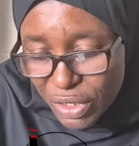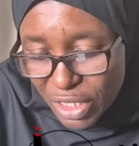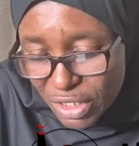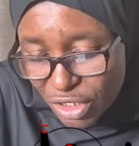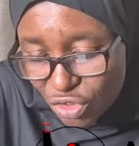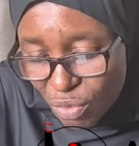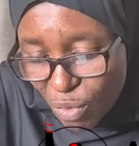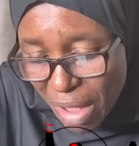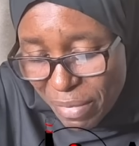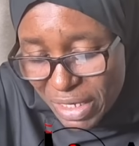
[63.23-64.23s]
Orientation,
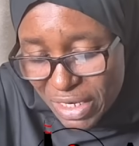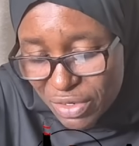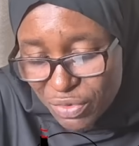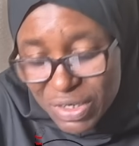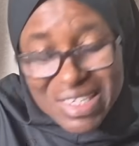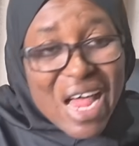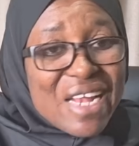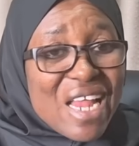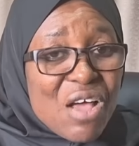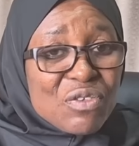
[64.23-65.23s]
Mohammed Idris,
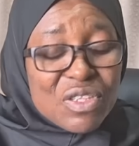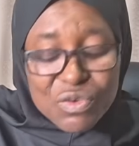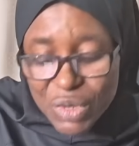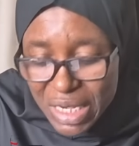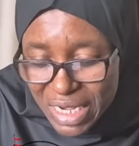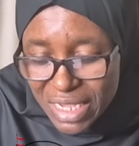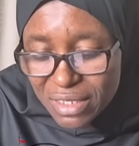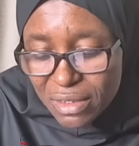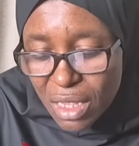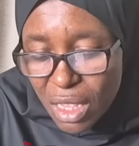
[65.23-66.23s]
announced the
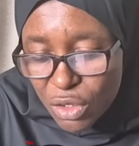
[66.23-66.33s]
release